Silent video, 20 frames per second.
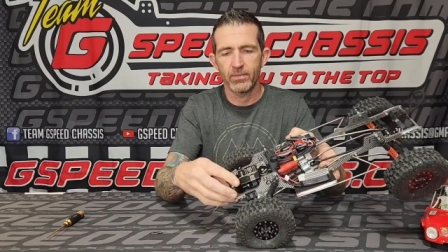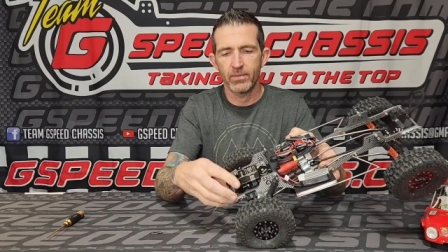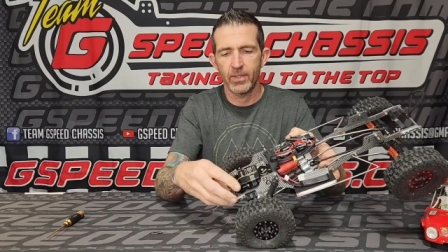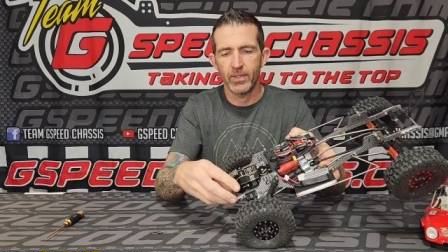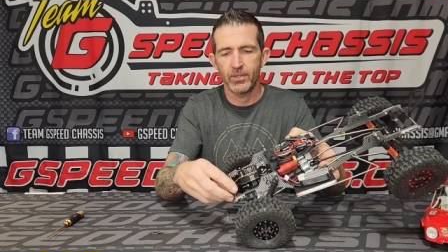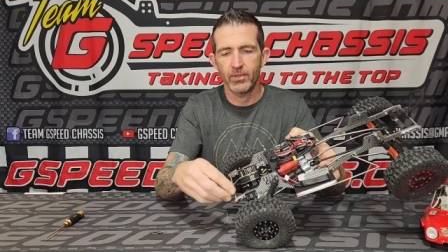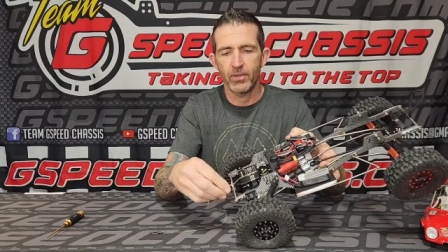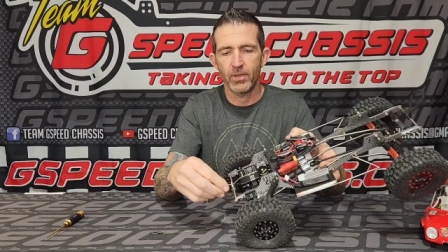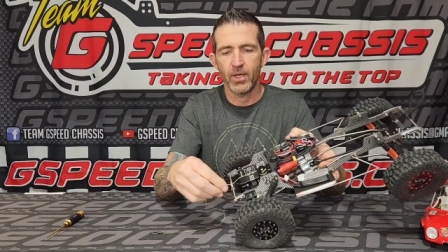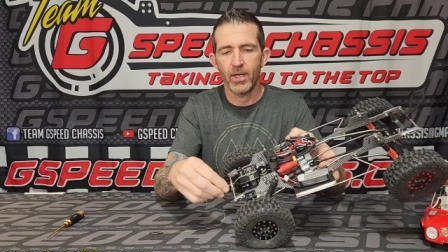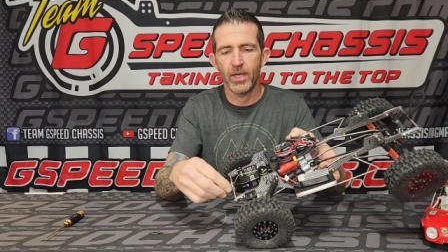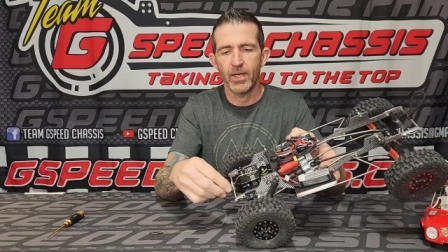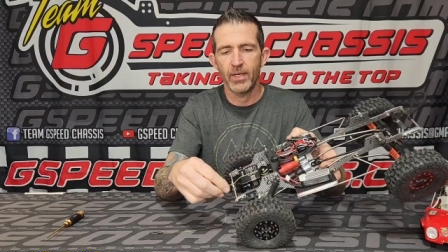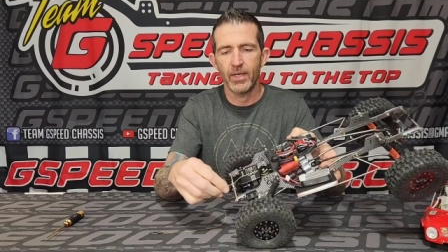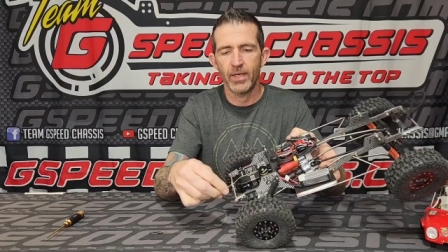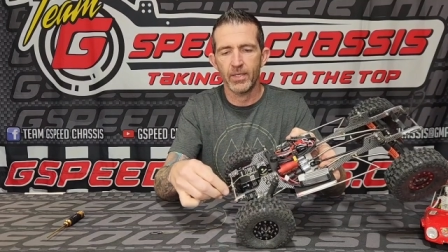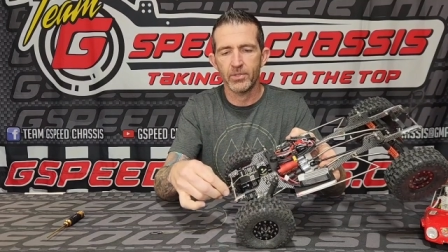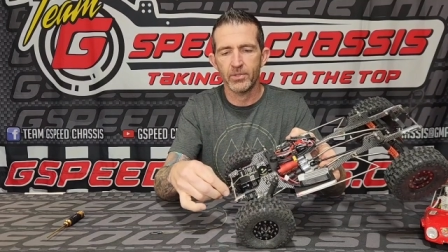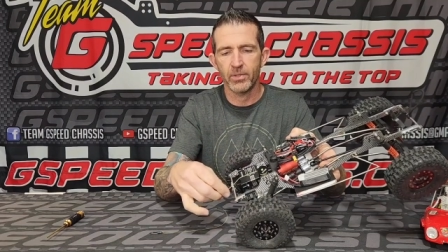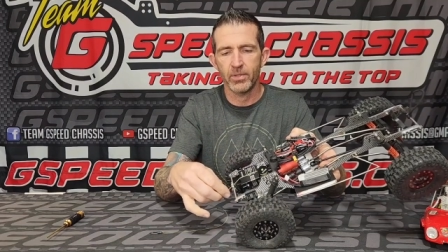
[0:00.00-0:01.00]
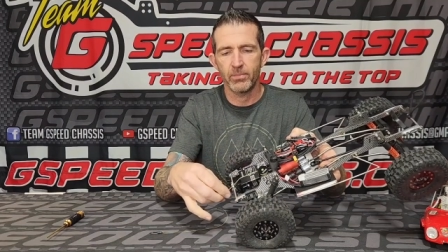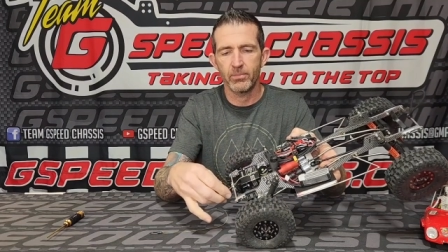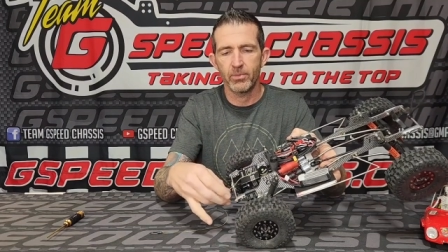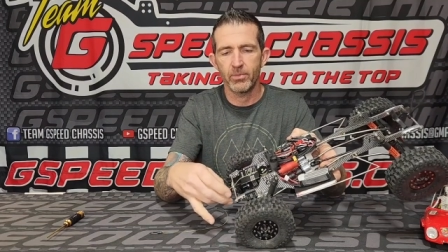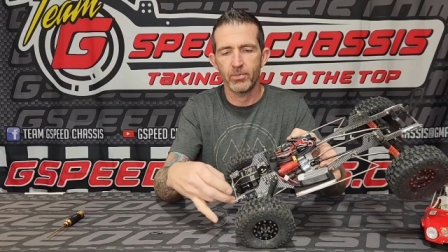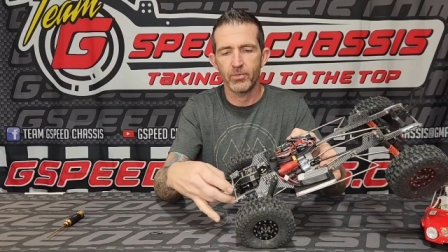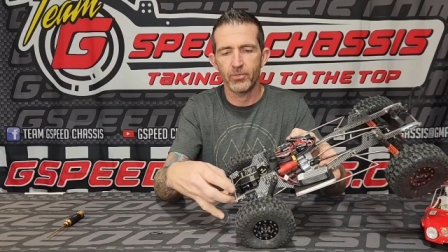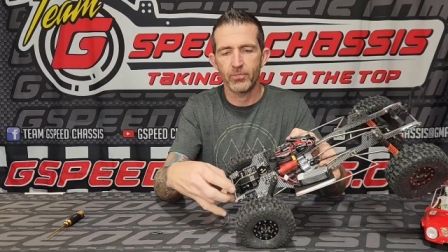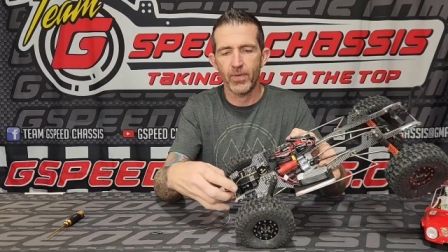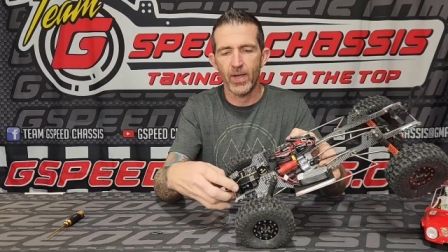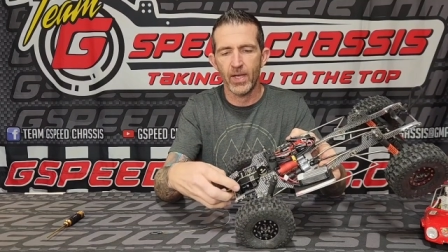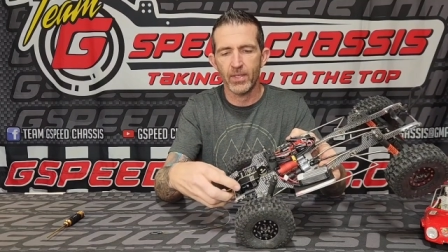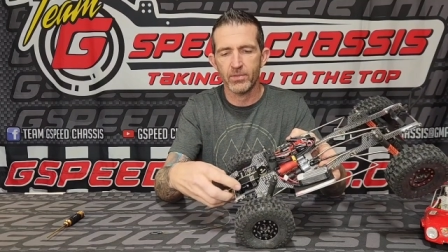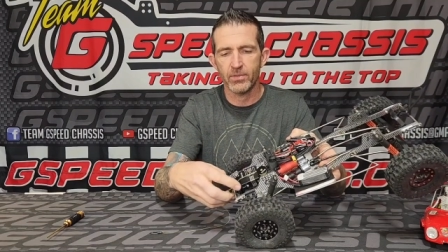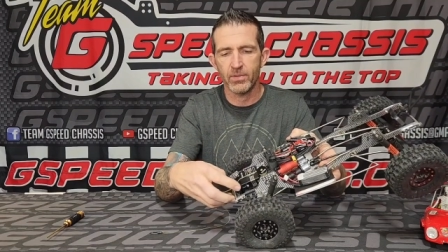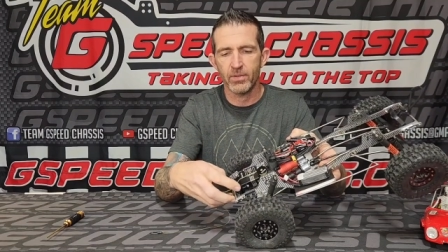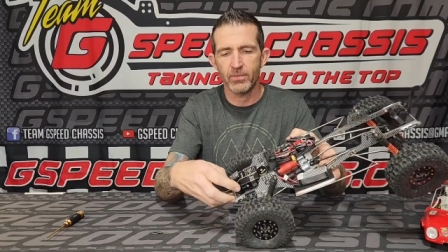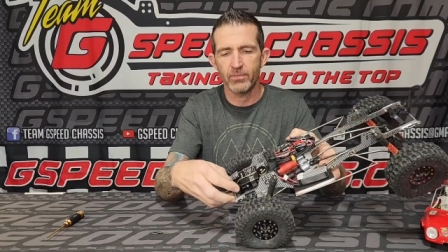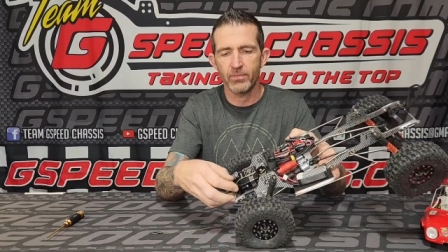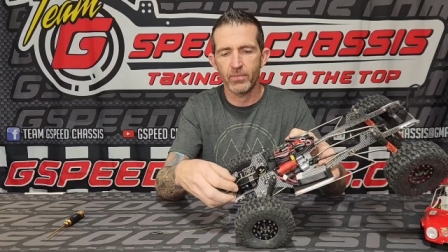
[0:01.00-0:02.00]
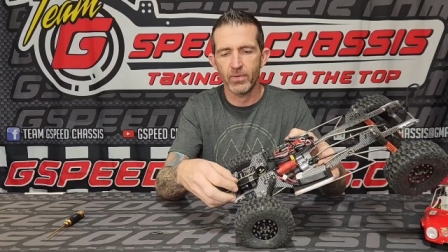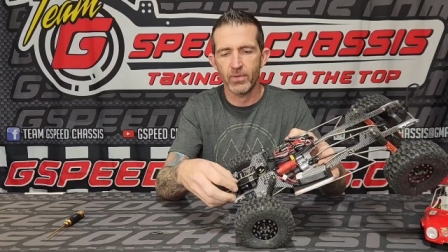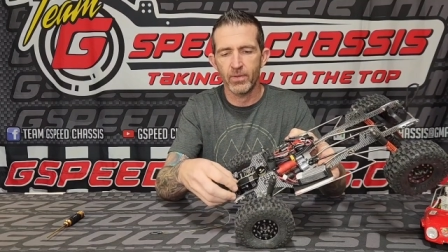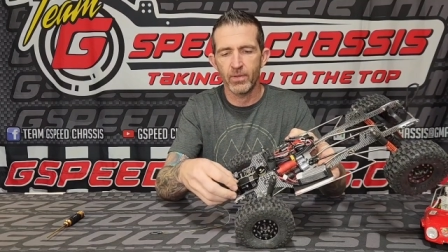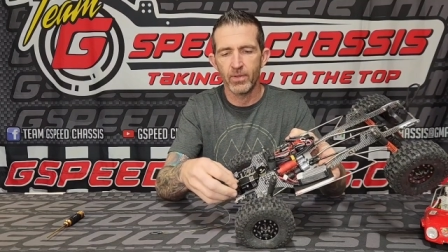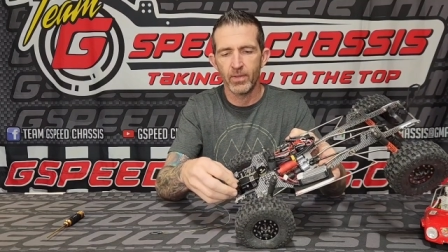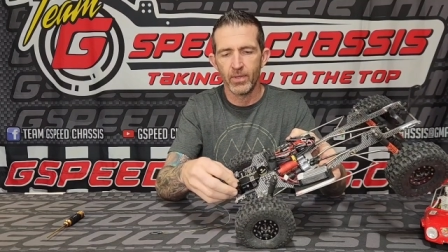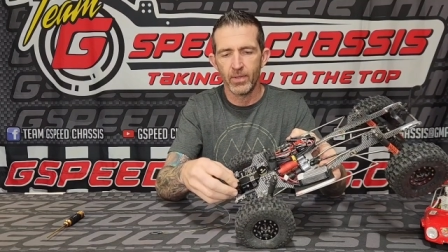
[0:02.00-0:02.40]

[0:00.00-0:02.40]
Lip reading: and your line actually moves faster for